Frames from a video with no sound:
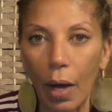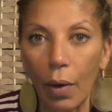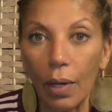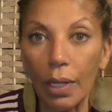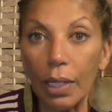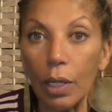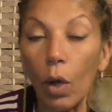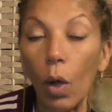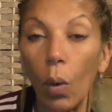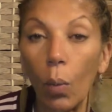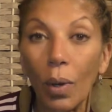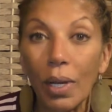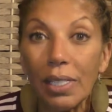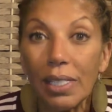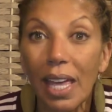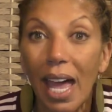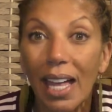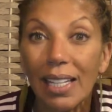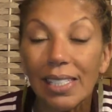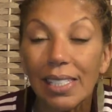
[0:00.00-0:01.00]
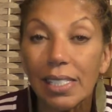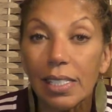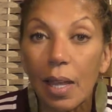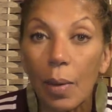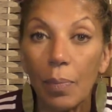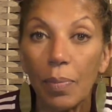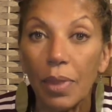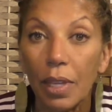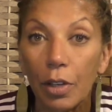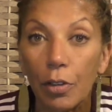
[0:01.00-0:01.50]
And he always had
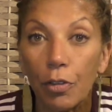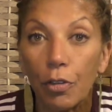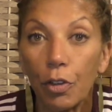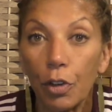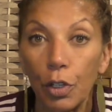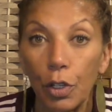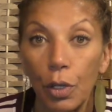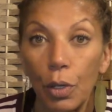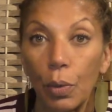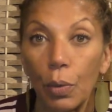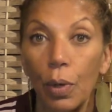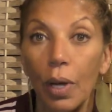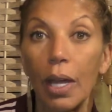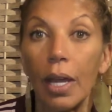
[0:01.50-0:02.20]
something for you.